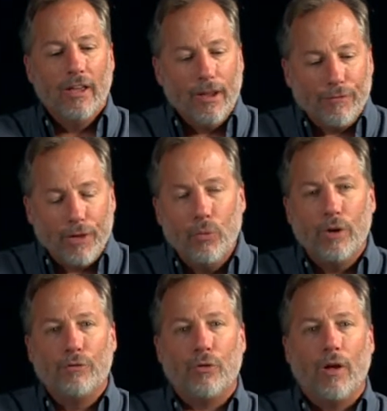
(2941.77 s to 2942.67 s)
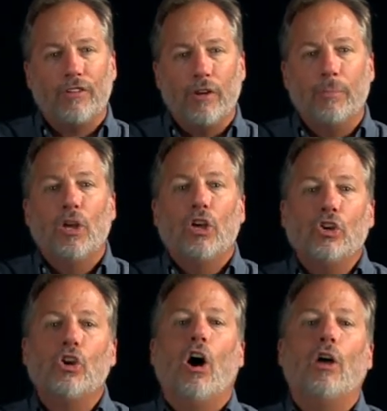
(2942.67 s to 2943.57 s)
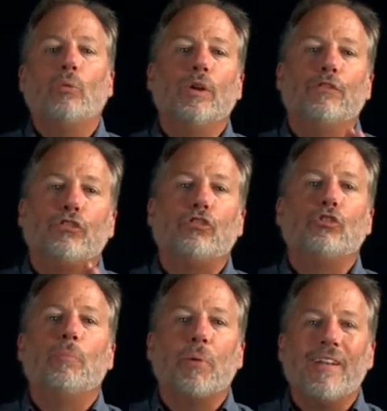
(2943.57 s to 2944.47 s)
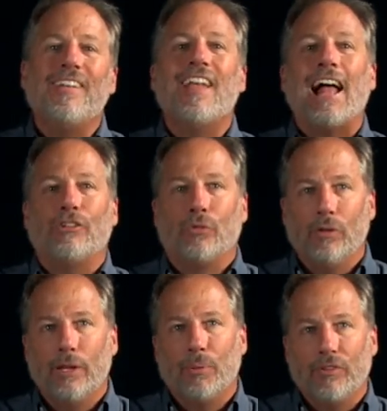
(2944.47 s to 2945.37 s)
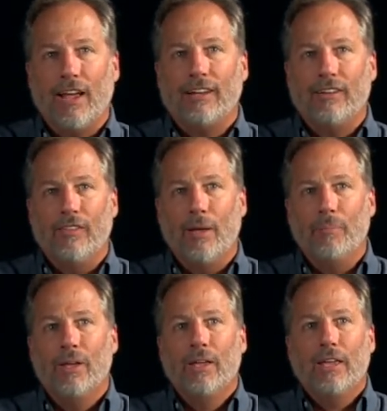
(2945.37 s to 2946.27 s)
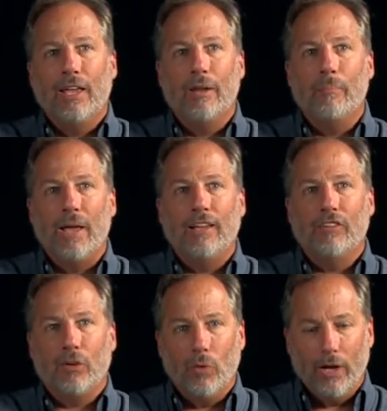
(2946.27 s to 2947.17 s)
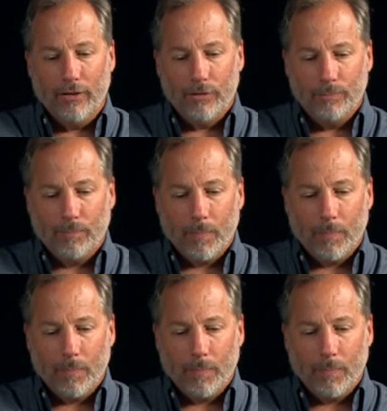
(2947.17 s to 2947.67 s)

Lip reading: if they would have trusted him. God would have supernaturally protected them in amazing ways.